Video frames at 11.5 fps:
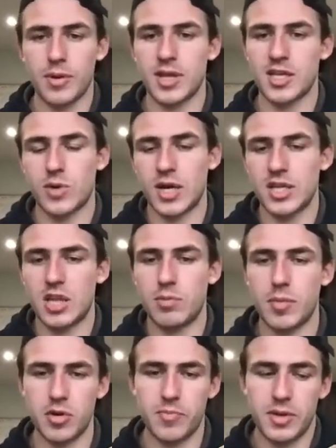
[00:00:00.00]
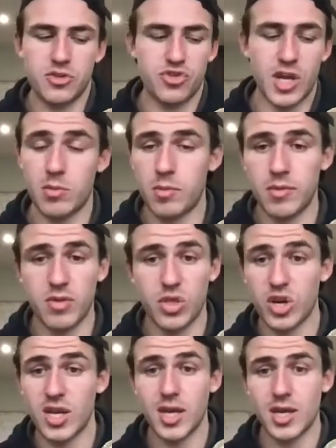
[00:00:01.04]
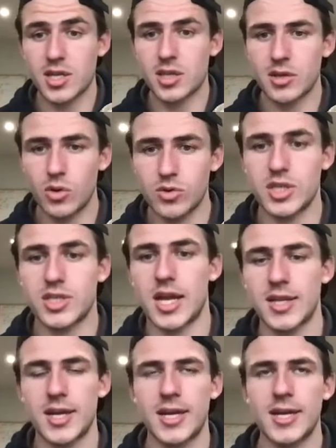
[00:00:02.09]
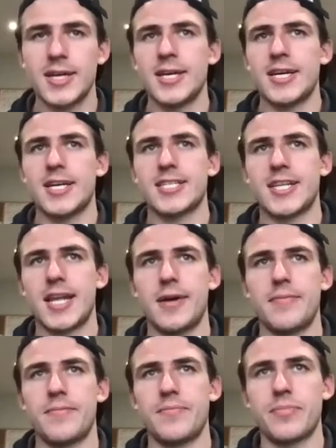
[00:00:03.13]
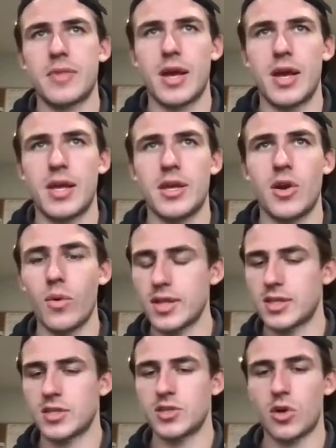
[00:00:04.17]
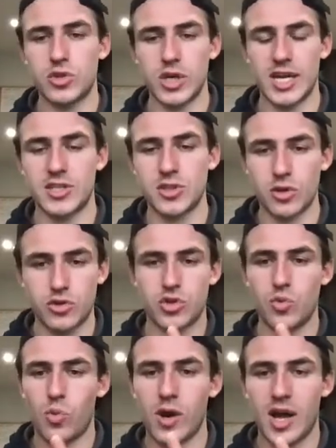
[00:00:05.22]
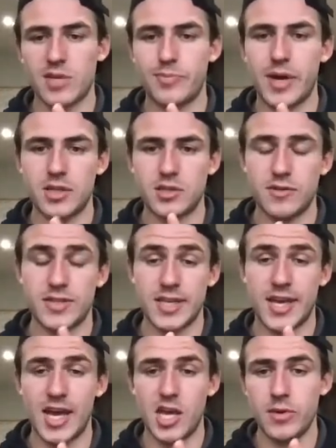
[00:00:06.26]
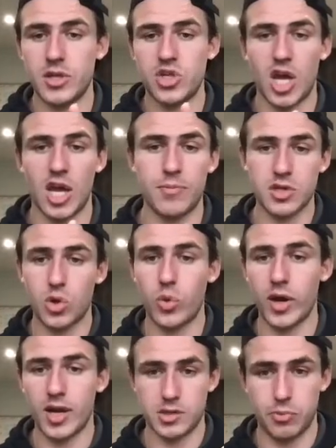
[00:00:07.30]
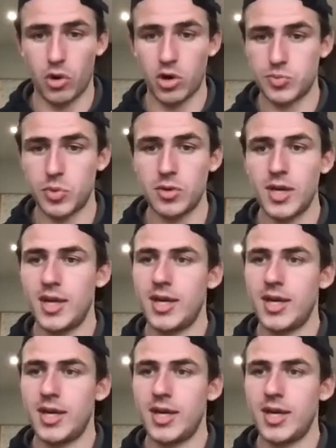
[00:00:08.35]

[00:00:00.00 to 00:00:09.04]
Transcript: And that's why these people who've been training with me for 3 years understand that. Is that, you know, it's not just one aspect. So it's to get you in shape as quick as possible.